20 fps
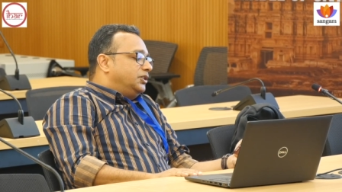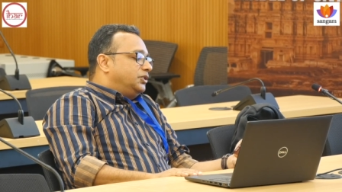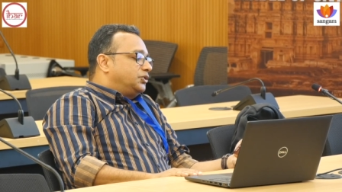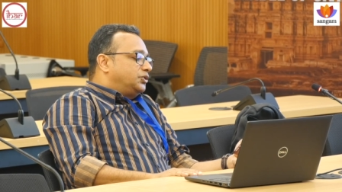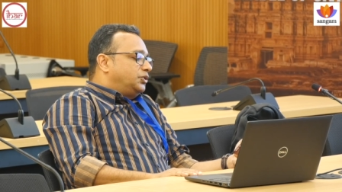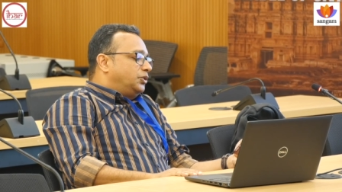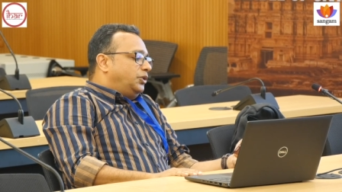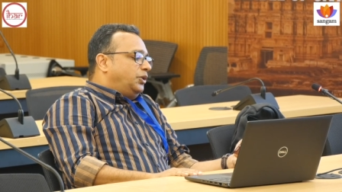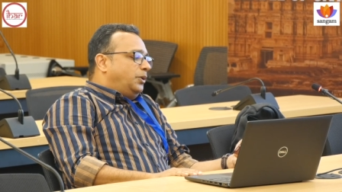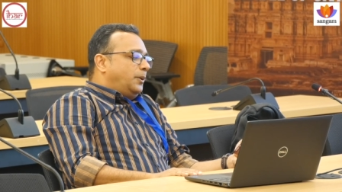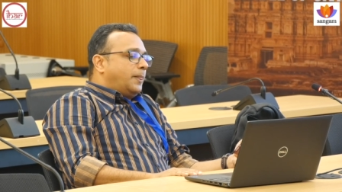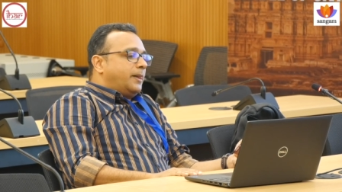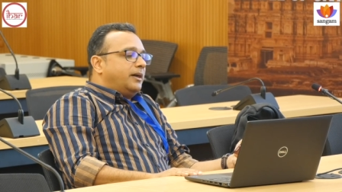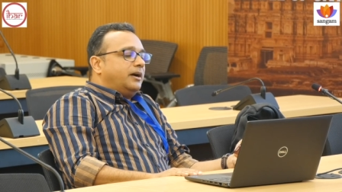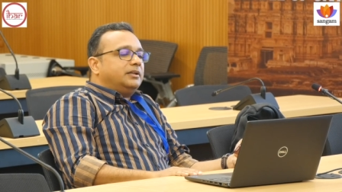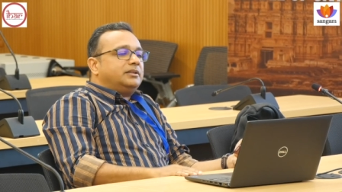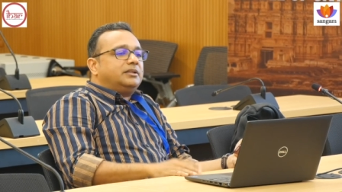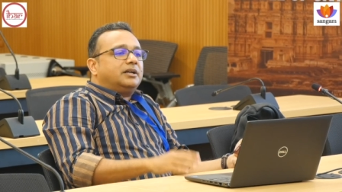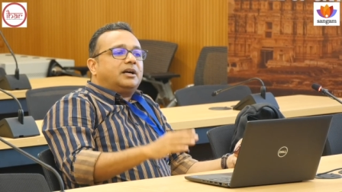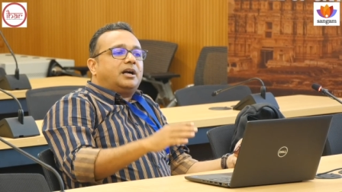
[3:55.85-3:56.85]
so
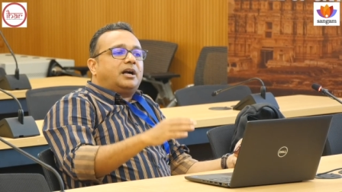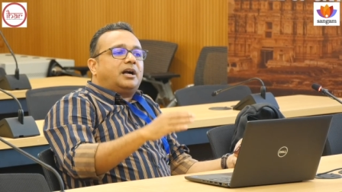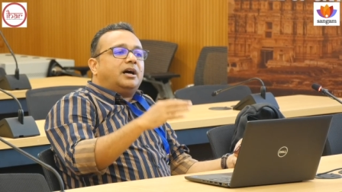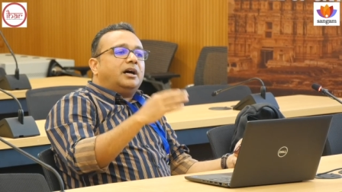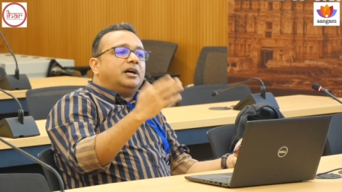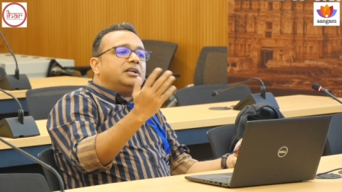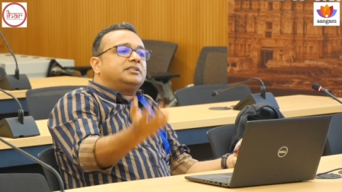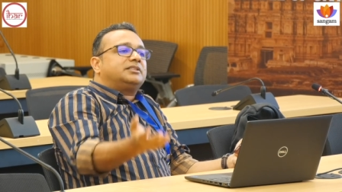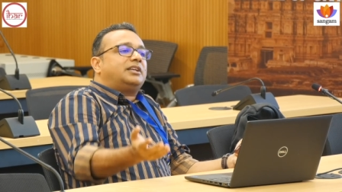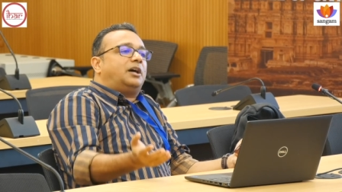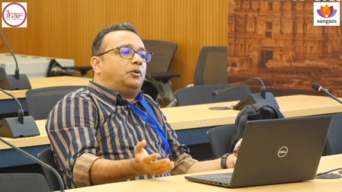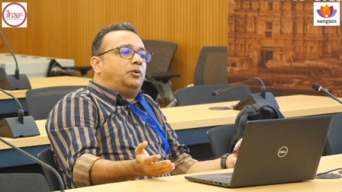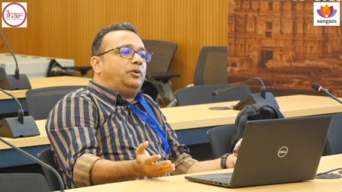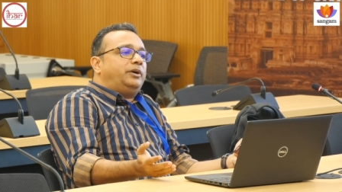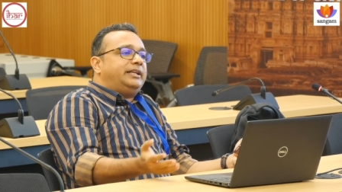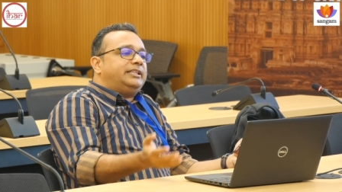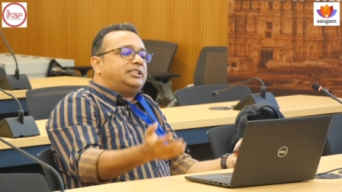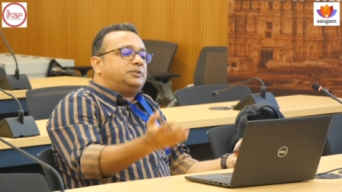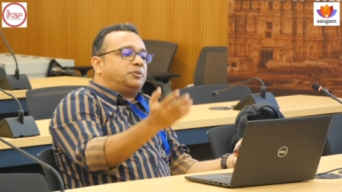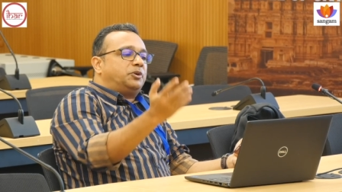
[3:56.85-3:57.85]
the k
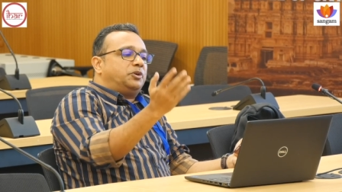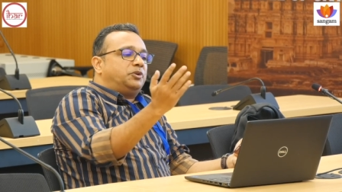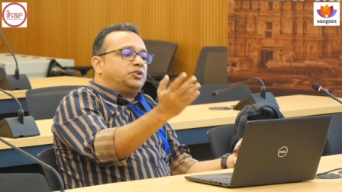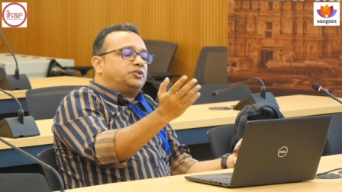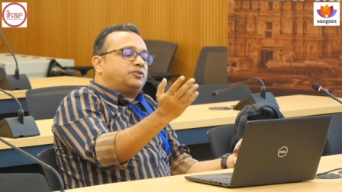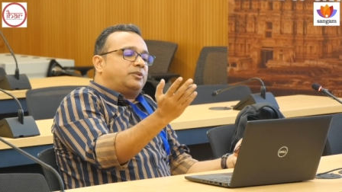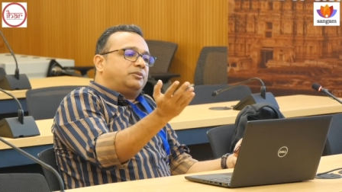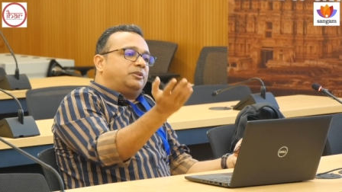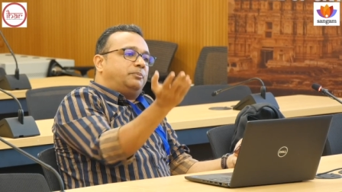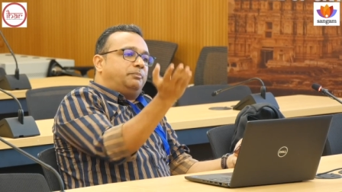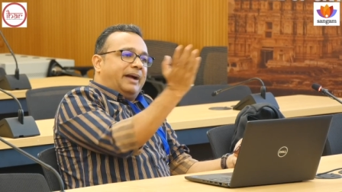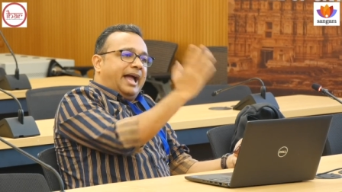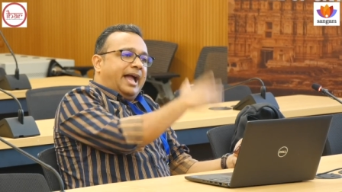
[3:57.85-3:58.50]
sound is produced from the